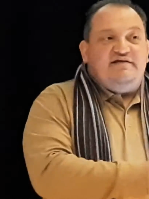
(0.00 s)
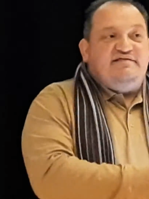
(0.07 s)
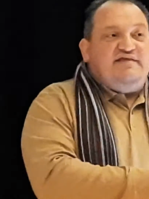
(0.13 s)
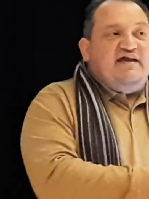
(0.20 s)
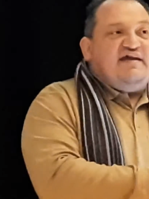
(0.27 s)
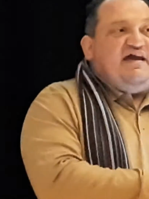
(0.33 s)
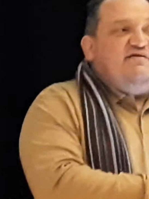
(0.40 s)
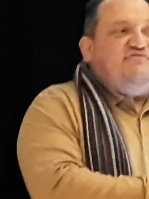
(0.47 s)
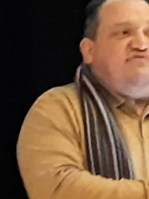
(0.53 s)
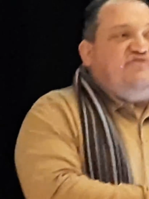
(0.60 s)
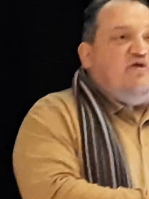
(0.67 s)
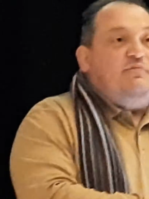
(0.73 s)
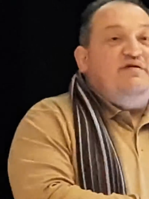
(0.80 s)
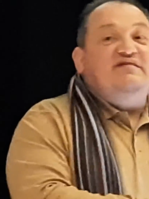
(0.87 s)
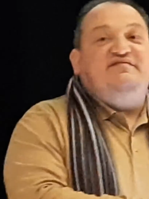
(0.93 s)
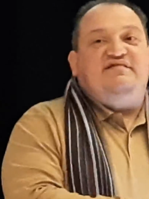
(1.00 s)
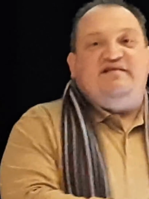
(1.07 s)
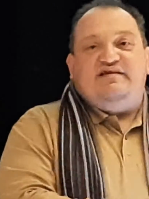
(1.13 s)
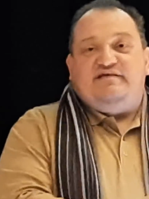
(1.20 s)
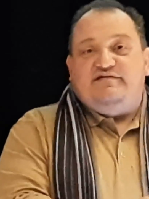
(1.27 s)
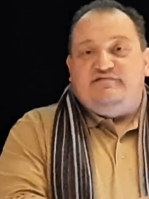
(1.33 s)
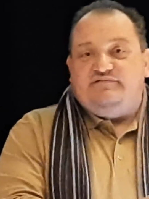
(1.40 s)
they came from
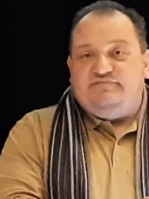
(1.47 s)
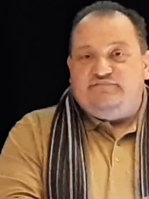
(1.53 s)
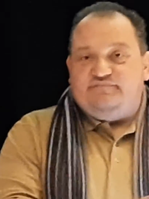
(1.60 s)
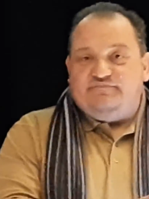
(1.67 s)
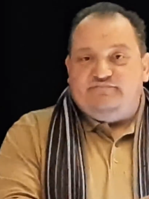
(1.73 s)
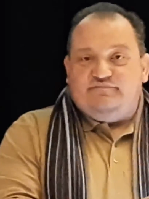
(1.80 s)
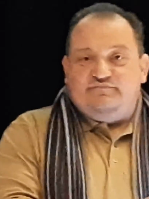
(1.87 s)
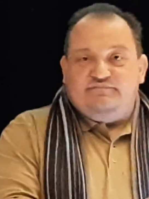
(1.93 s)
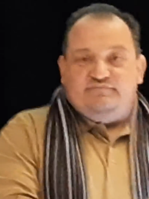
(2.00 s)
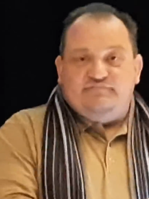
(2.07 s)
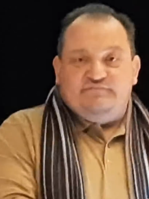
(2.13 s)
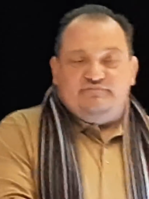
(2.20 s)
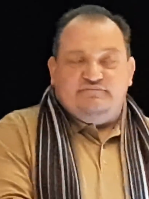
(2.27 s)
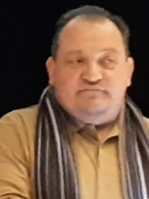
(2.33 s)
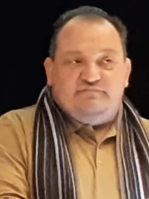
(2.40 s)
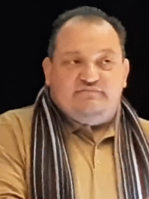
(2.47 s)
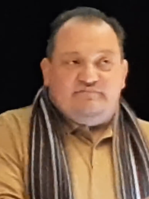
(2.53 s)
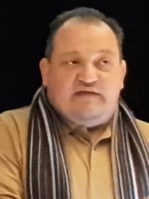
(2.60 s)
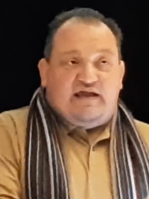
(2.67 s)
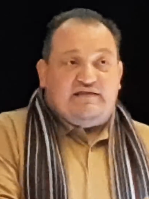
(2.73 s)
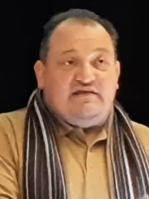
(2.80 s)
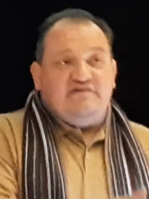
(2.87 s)
Italy.
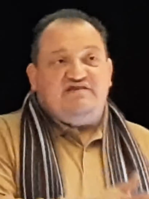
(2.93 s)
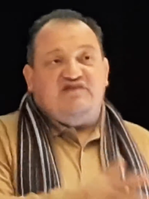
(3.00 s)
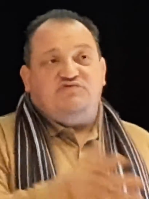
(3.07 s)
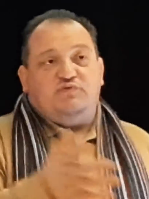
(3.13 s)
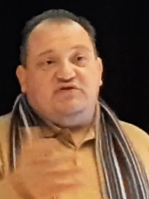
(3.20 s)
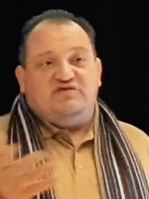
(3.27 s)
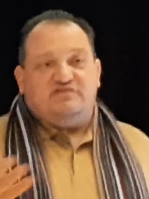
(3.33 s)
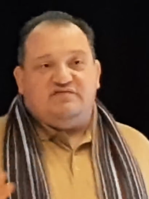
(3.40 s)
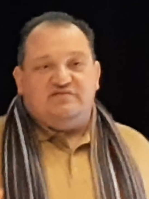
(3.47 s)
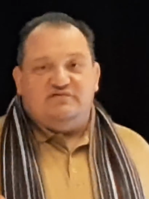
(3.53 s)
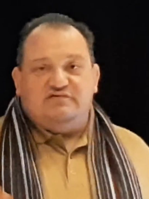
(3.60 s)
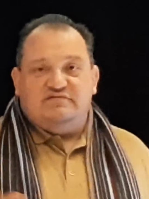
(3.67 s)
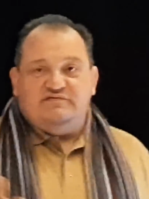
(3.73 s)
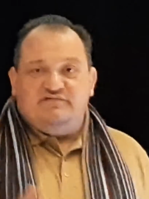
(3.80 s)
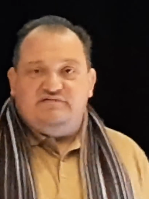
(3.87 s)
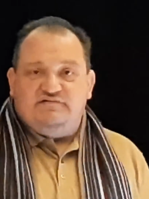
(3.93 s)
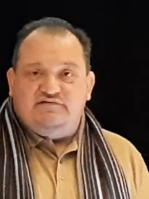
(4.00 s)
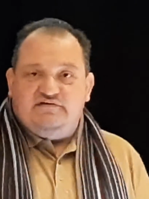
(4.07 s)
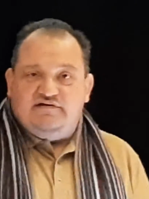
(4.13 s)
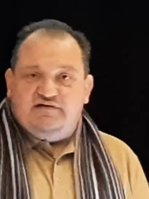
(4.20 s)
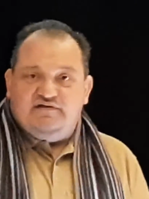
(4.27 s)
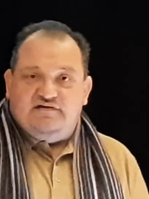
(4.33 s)
At least that's what
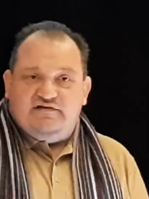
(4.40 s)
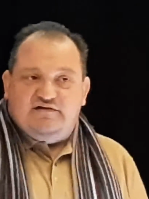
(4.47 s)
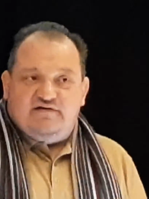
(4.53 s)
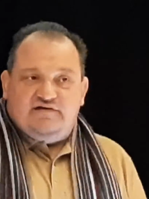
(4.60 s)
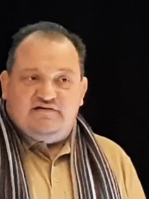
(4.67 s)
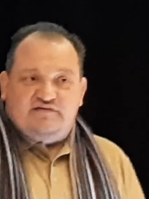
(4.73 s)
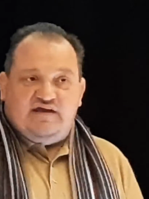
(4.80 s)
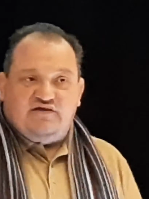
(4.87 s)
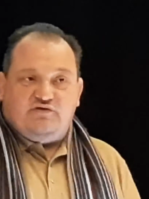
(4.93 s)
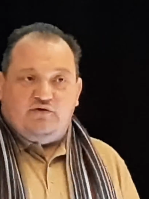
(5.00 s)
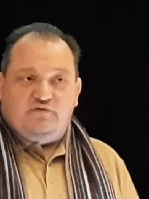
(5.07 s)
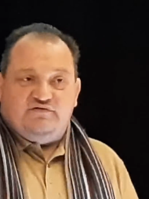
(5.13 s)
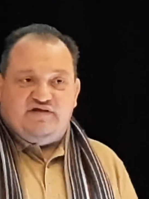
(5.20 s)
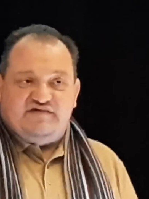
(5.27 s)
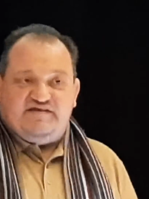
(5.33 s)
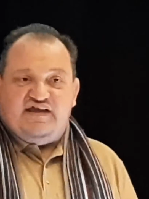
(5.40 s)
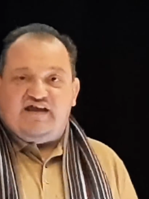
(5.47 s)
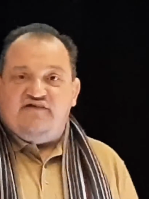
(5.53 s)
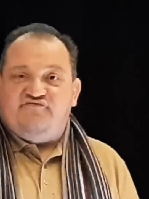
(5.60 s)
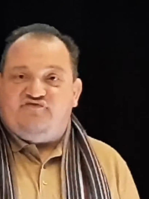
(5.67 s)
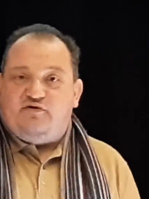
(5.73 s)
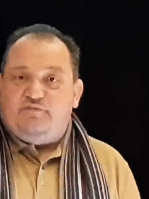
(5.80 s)
they told us. They
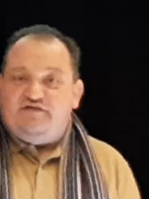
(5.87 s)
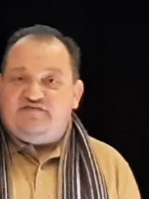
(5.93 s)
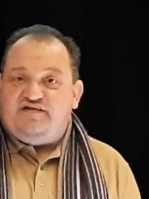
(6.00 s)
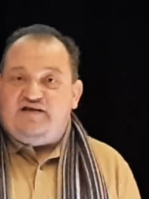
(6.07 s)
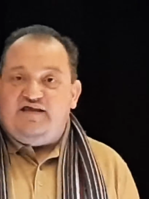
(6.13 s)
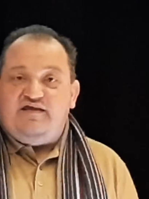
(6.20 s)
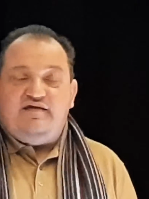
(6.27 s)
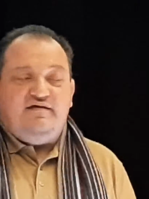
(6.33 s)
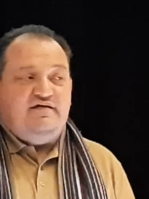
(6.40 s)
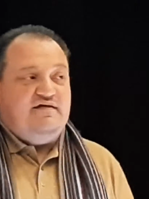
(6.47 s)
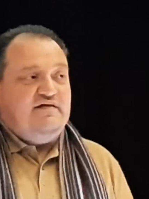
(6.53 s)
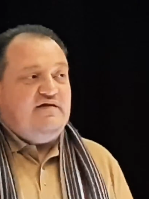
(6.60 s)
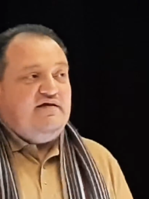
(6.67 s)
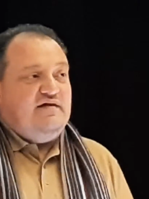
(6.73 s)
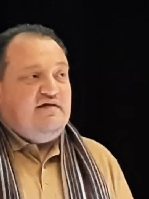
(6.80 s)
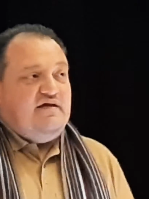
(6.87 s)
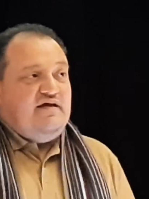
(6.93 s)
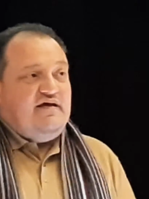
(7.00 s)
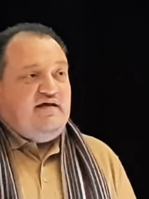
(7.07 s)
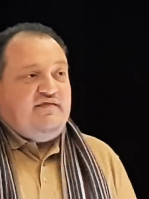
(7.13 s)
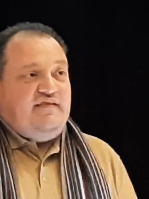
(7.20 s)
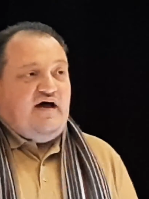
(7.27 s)
came from Italy.
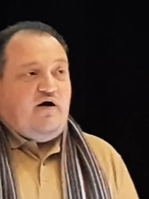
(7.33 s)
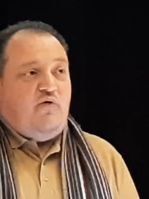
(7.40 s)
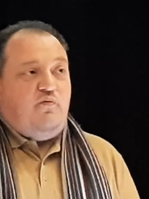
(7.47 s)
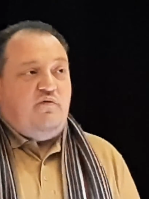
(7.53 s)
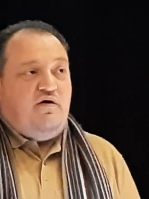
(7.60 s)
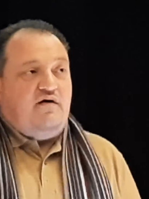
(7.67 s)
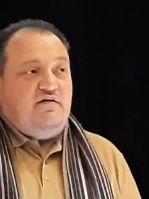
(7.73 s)
Now,